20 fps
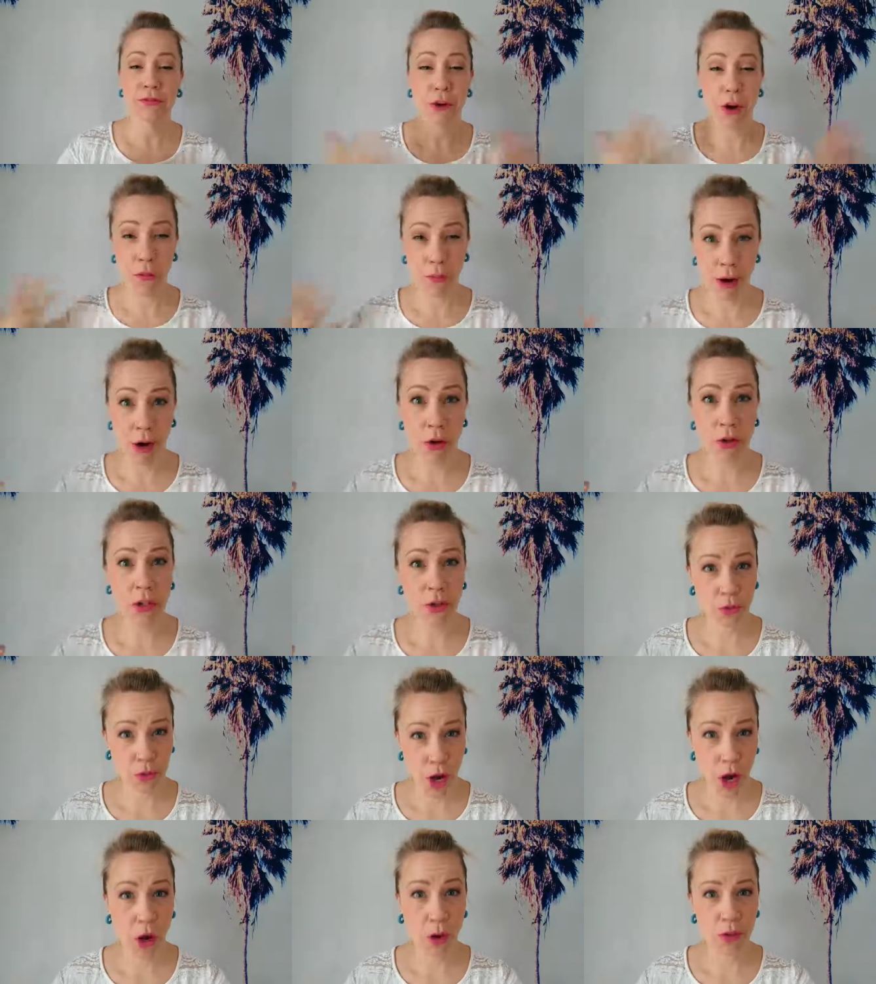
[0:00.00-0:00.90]
FOMO,
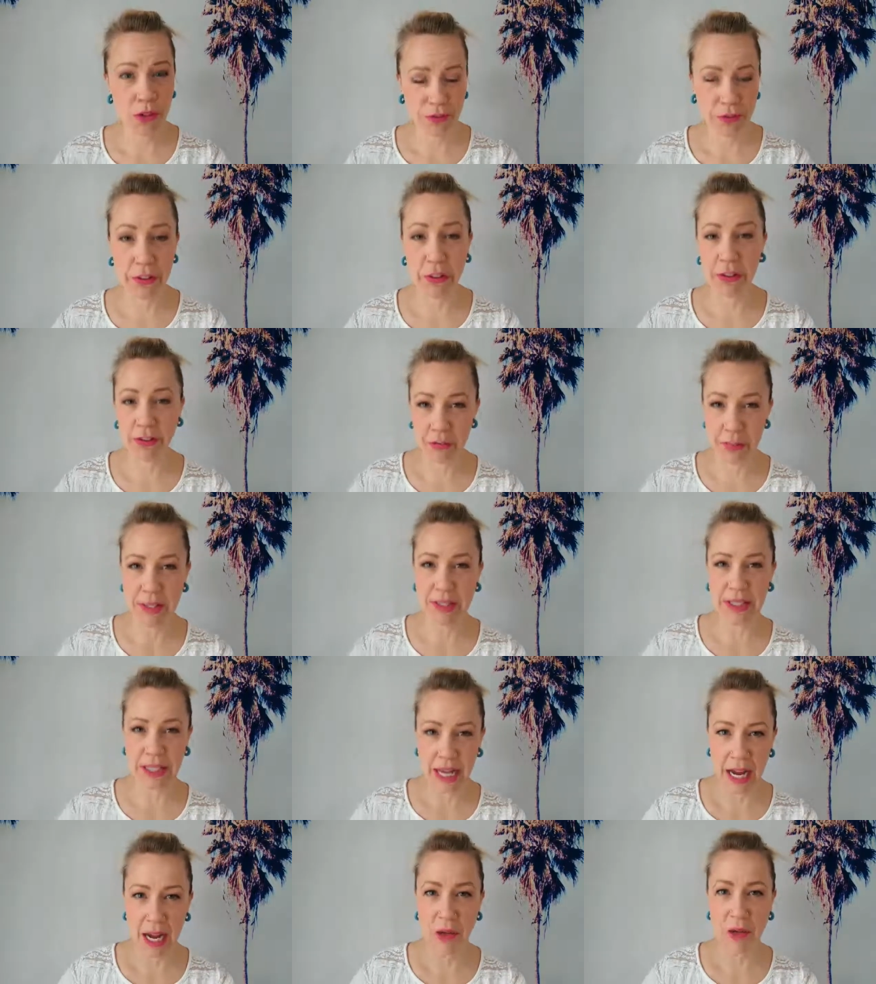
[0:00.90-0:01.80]
you know, the fear of
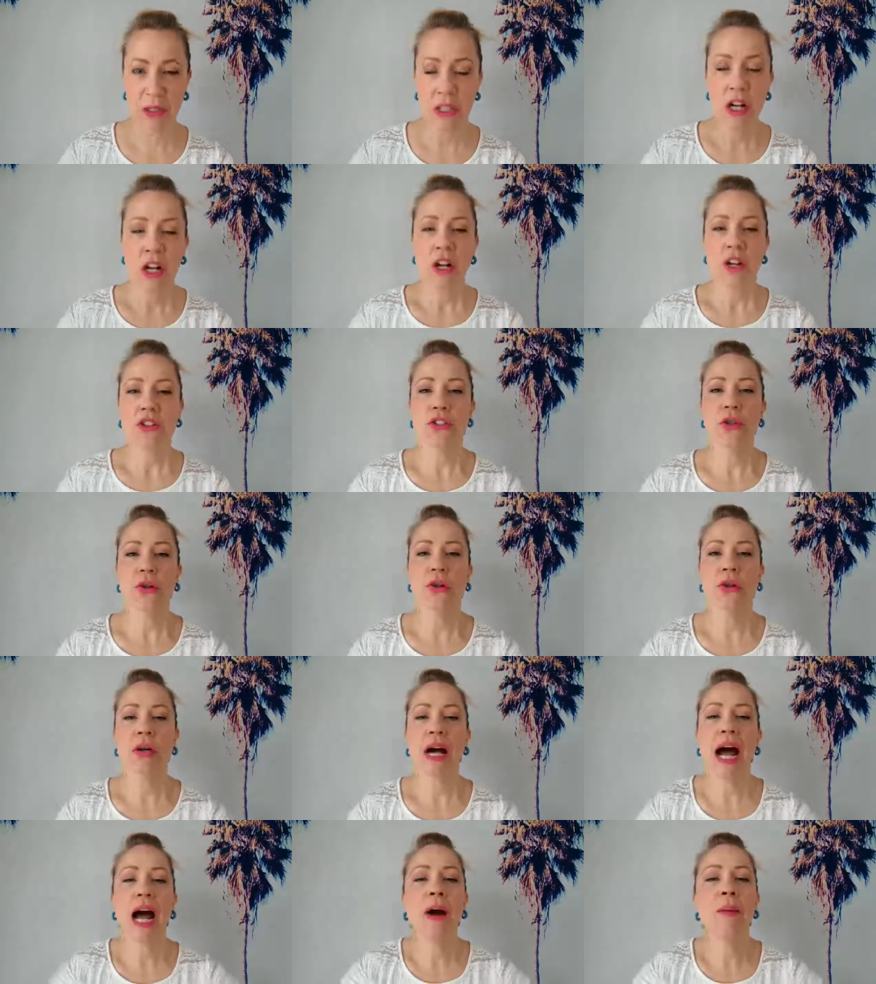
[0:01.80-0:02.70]
missing out.
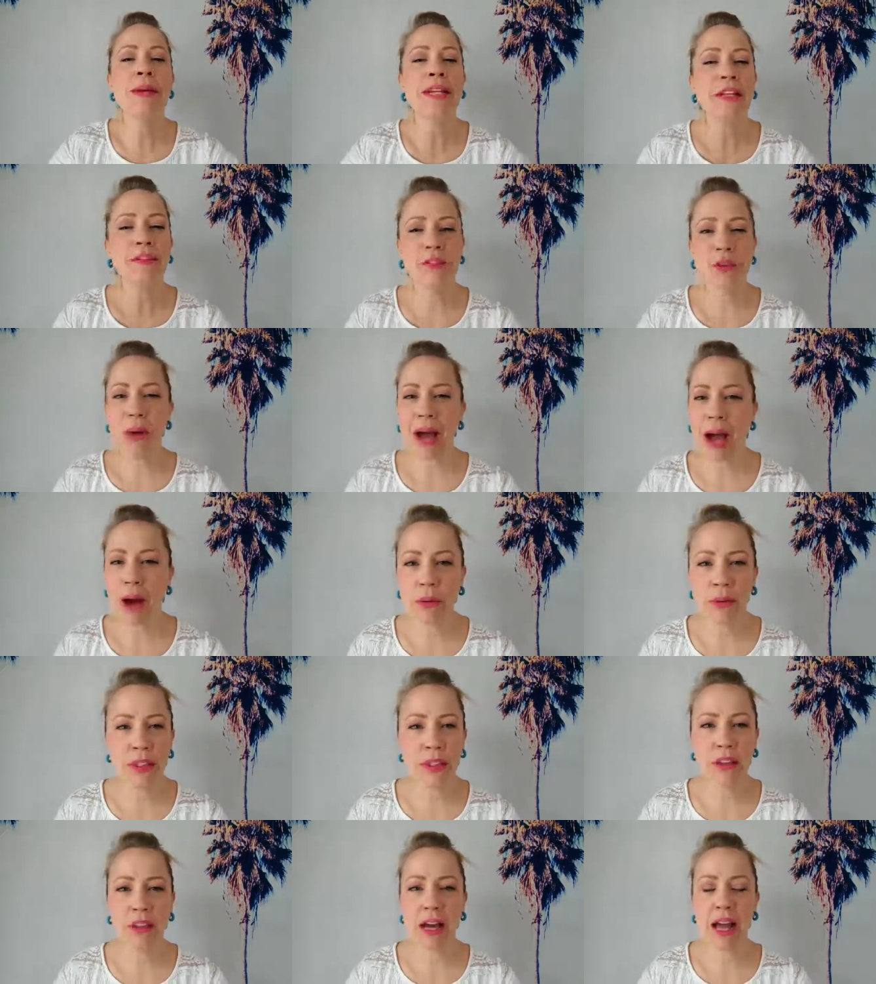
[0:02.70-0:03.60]
So, how many of you
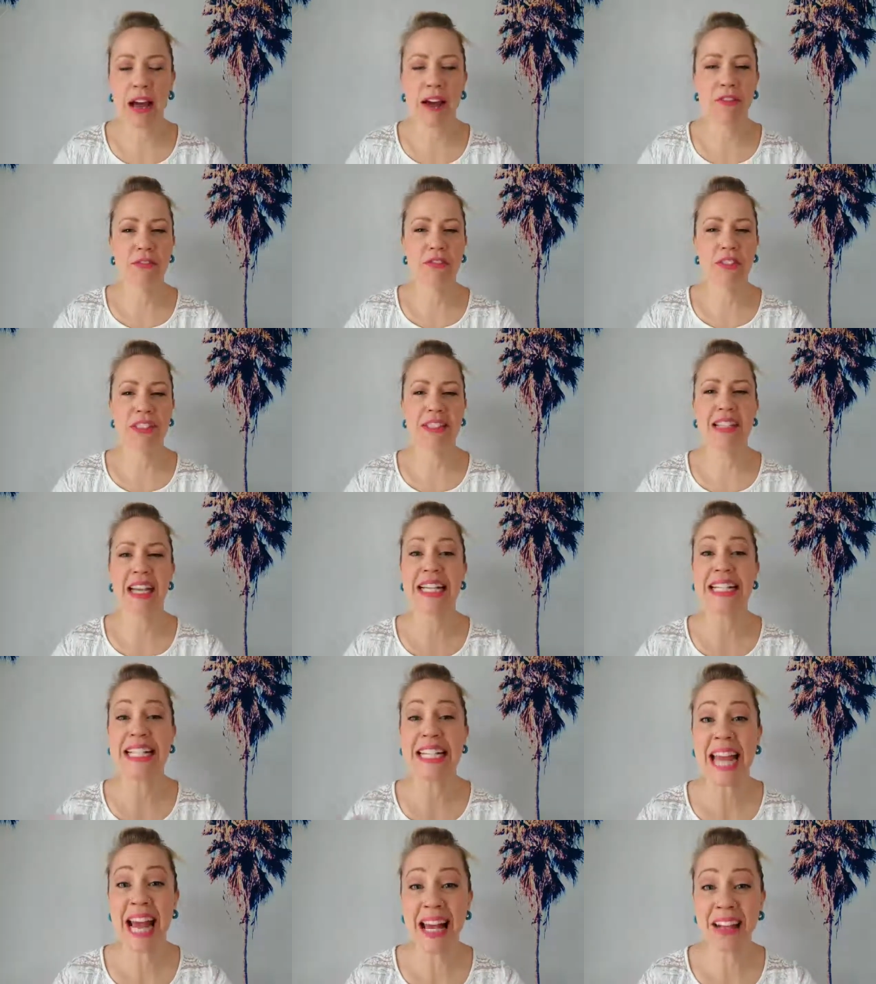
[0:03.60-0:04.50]
out there have
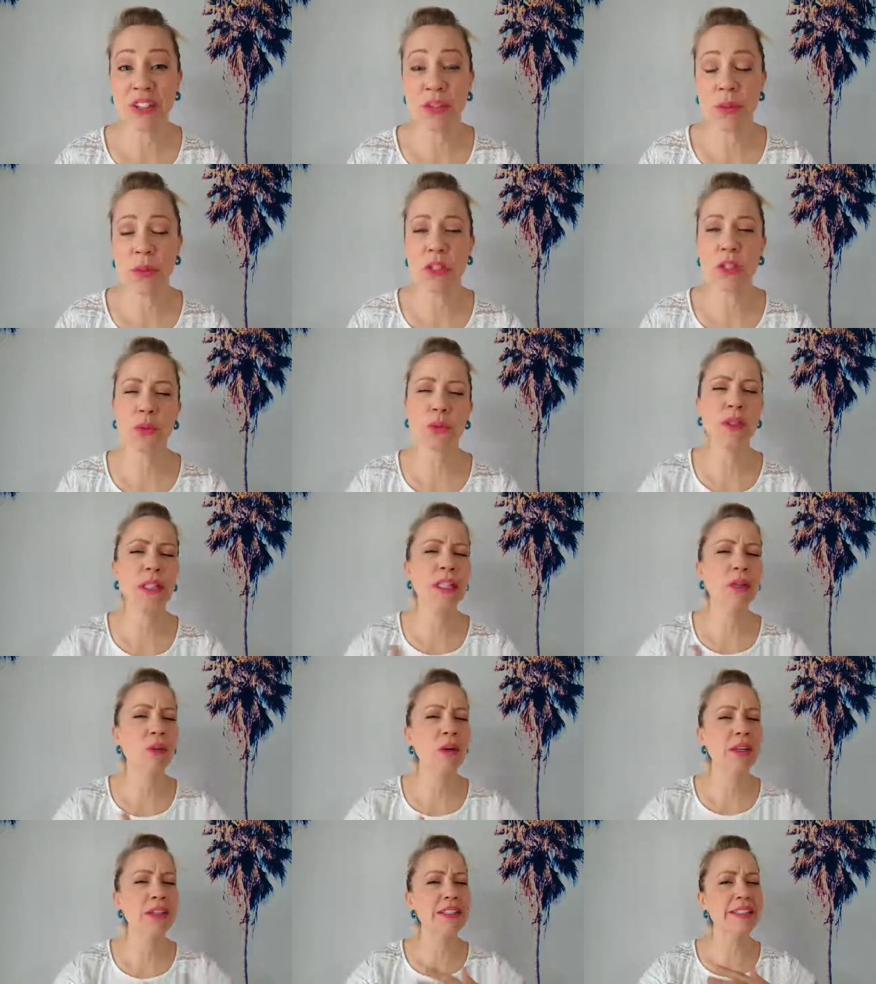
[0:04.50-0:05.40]
said yes when you
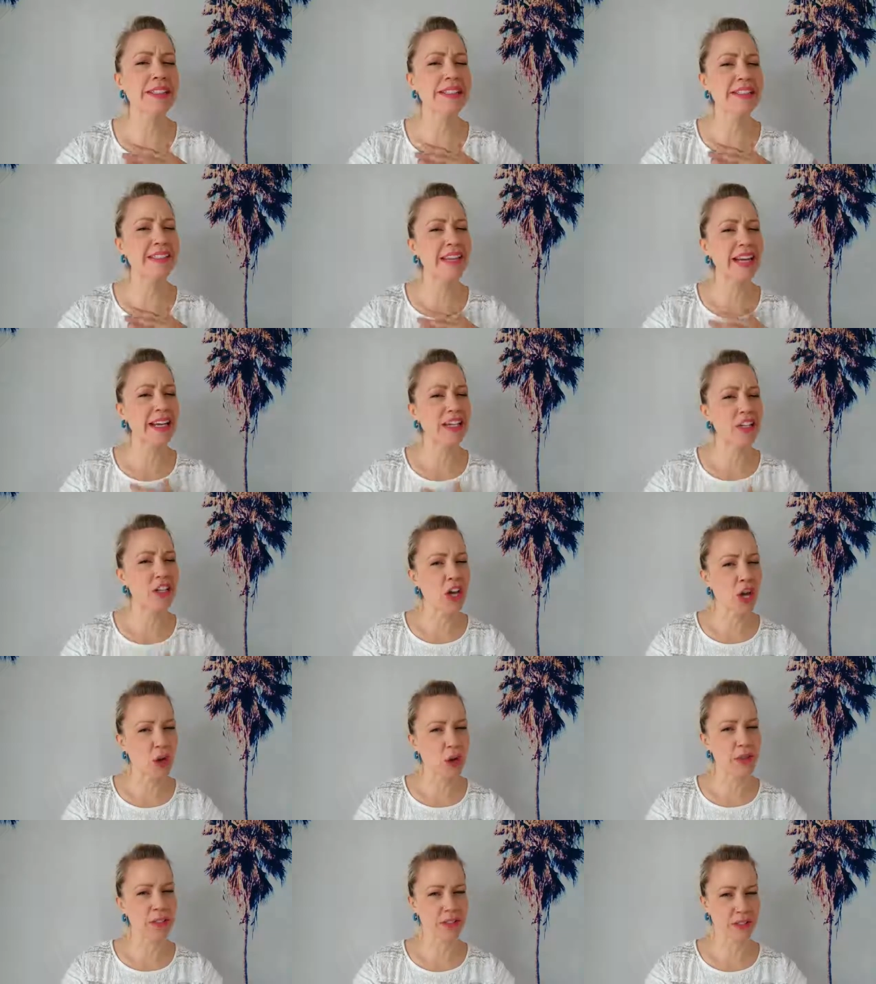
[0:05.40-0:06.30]
really wanted to say
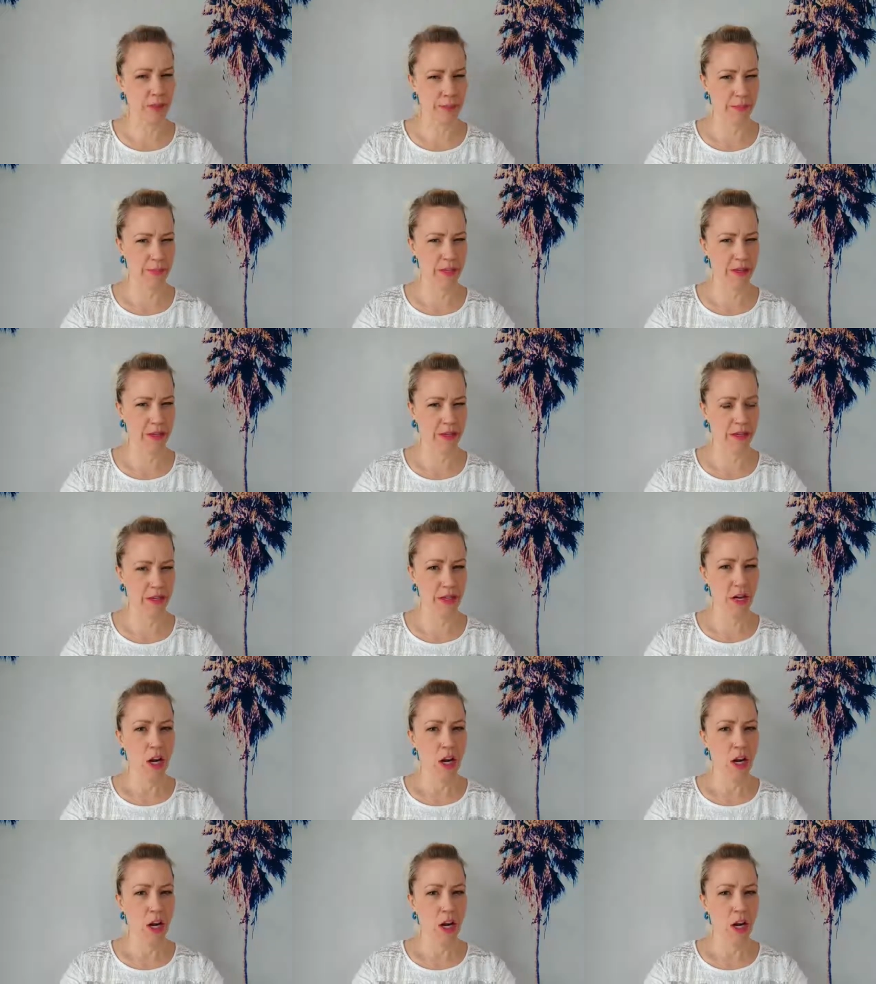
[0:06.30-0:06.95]
no to something?